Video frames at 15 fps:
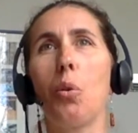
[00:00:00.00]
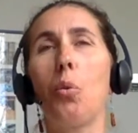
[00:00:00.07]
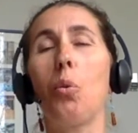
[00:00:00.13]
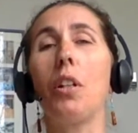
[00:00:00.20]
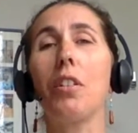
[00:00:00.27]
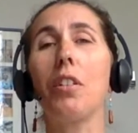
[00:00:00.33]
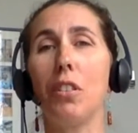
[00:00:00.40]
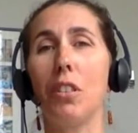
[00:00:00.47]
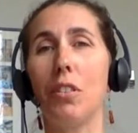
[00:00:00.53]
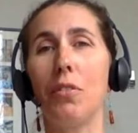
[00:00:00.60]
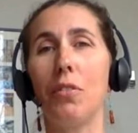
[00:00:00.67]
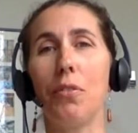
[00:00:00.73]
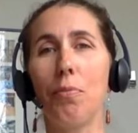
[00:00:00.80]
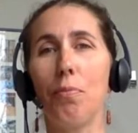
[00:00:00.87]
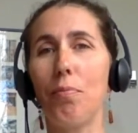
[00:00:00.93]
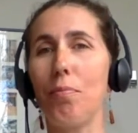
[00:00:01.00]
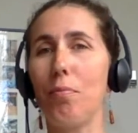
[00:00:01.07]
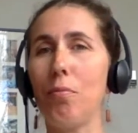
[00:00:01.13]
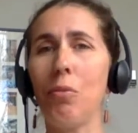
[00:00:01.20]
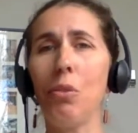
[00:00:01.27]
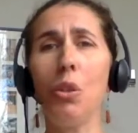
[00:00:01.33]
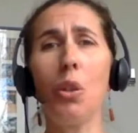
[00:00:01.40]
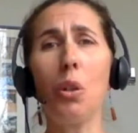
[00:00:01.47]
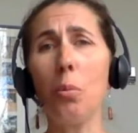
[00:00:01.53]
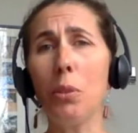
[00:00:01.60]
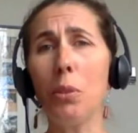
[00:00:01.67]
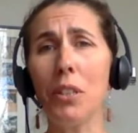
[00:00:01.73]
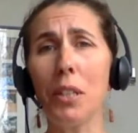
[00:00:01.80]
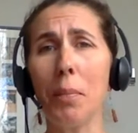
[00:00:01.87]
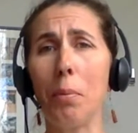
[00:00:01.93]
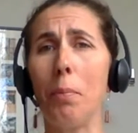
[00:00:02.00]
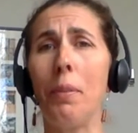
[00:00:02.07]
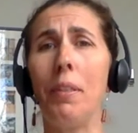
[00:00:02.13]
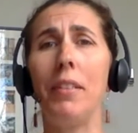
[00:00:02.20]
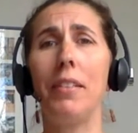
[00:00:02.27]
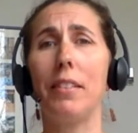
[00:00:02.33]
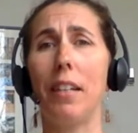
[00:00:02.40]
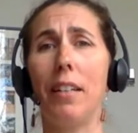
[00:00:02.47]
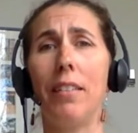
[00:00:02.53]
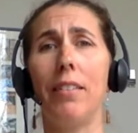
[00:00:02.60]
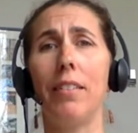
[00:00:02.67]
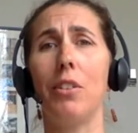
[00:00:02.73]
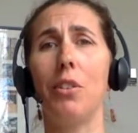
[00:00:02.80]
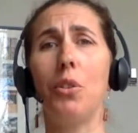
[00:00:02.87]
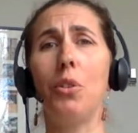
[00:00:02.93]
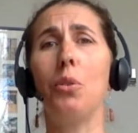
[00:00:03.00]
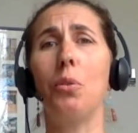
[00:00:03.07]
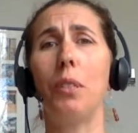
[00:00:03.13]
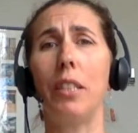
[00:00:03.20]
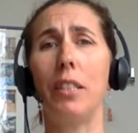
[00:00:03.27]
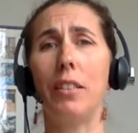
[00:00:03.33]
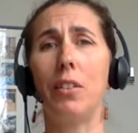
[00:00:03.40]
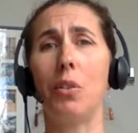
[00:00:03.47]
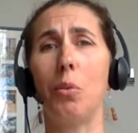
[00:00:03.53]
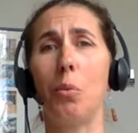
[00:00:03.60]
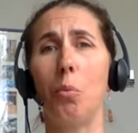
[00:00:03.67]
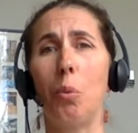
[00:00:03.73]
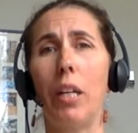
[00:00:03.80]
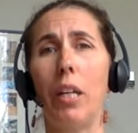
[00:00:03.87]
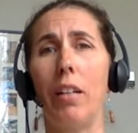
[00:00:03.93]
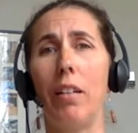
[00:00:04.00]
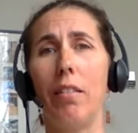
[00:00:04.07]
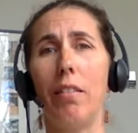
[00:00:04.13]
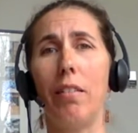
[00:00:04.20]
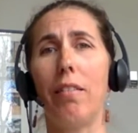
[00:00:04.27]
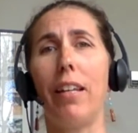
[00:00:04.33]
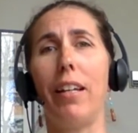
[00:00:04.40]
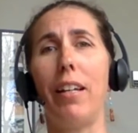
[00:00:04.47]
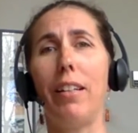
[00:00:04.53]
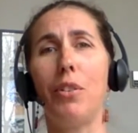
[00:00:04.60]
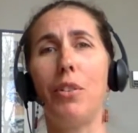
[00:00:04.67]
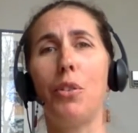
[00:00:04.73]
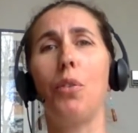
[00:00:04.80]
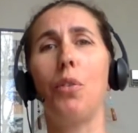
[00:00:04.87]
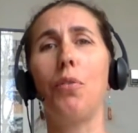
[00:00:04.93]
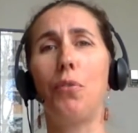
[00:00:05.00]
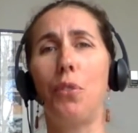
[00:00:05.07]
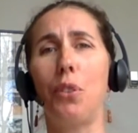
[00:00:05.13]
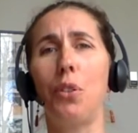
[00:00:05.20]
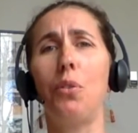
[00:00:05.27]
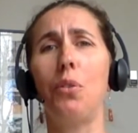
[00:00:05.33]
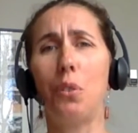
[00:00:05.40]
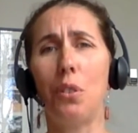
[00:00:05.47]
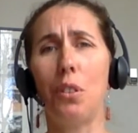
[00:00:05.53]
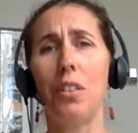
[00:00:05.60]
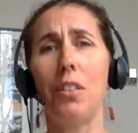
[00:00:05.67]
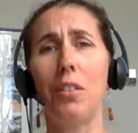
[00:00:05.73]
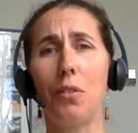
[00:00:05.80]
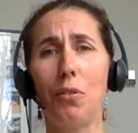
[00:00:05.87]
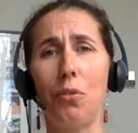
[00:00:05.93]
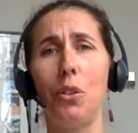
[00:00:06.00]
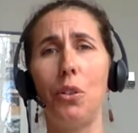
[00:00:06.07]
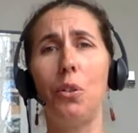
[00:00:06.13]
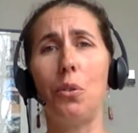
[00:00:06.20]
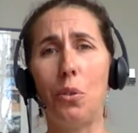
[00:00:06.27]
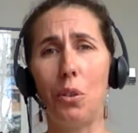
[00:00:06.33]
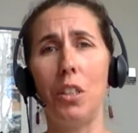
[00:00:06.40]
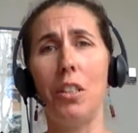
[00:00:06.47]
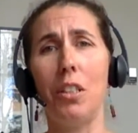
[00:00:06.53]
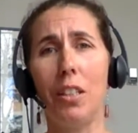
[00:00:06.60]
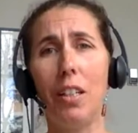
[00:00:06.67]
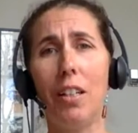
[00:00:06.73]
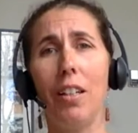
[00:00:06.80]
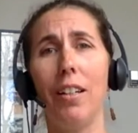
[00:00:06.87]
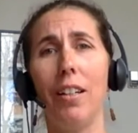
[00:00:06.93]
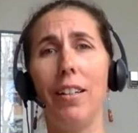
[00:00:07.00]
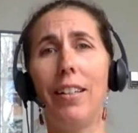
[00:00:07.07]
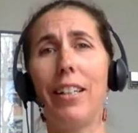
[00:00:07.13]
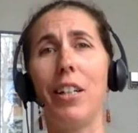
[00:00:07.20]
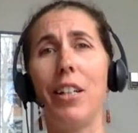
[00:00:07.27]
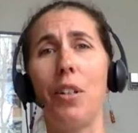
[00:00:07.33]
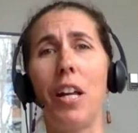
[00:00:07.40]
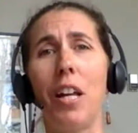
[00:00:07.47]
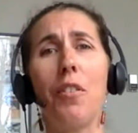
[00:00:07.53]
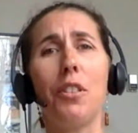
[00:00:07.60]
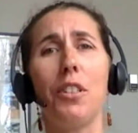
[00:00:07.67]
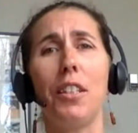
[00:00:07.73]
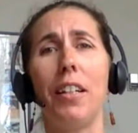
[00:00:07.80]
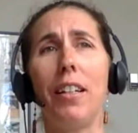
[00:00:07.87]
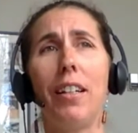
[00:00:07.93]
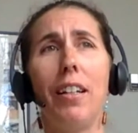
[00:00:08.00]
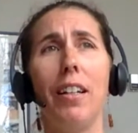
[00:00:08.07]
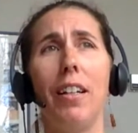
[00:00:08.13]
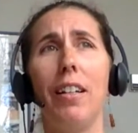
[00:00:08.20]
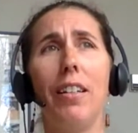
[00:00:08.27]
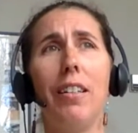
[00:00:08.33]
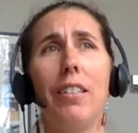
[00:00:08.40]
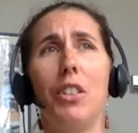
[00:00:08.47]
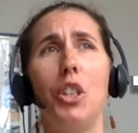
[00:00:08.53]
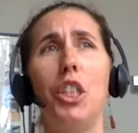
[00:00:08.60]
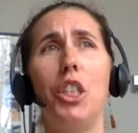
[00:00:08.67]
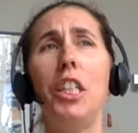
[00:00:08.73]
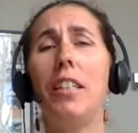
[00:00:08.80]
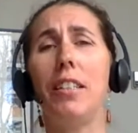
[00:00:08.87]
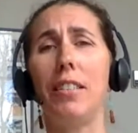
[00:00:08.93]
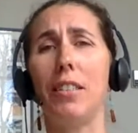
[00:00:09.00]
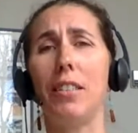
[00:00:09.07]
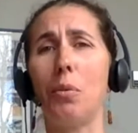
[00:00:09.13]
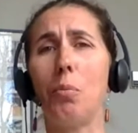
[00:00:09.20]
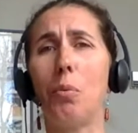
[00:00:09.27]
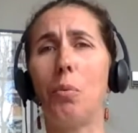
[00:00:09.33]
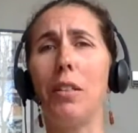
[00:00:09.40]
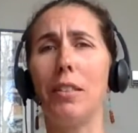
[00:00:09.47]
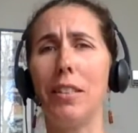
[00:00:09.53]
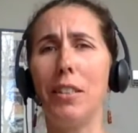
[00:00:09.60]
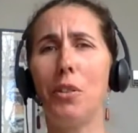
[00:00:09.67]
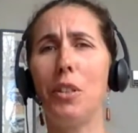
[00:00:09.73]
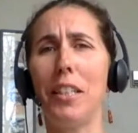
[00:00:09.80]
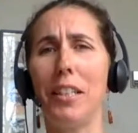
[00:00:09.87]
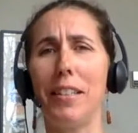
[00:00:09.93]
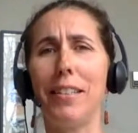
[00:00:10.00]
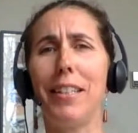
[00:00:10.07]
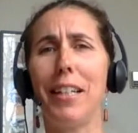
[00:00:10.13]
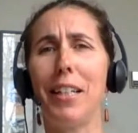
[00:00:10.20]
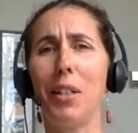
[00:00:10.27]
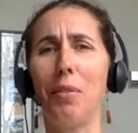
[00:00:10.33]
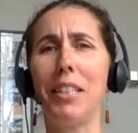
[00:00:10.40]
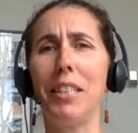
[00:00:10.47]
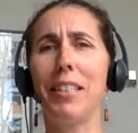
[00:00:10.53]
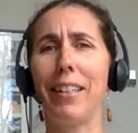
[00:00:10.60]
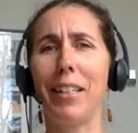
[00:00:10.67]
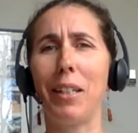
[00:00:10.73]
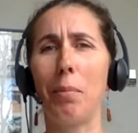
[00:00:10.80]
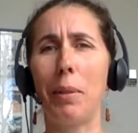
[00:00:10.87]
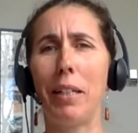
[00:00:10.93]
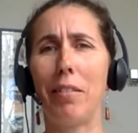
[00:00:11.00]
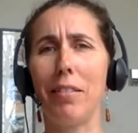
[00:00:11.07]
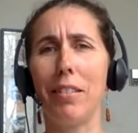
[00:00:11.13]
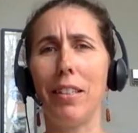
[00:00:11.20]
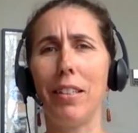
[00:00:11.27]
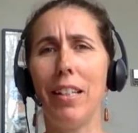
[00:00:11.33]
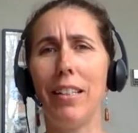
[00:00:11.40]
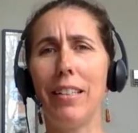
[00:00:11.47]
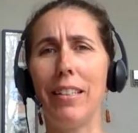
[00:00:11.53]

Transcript: critical of herbal supplements and nutrients when they serve food, now they're saying cheese. What did you see the study recently about